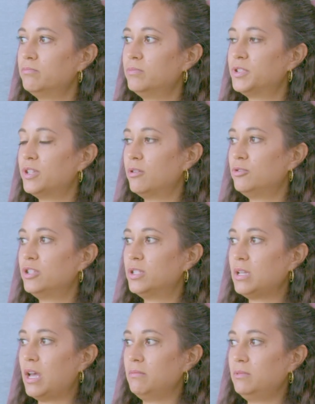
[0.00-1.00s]
So
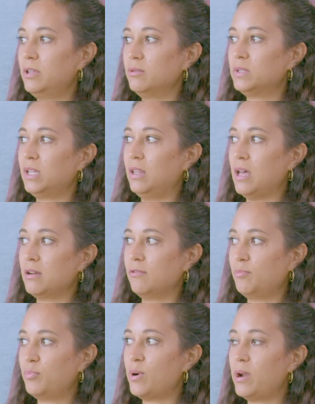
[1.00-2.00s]
there was a lot
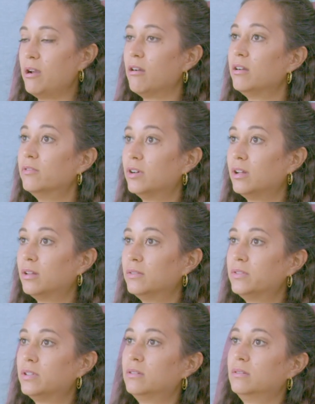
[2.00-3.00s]
of prayer involved,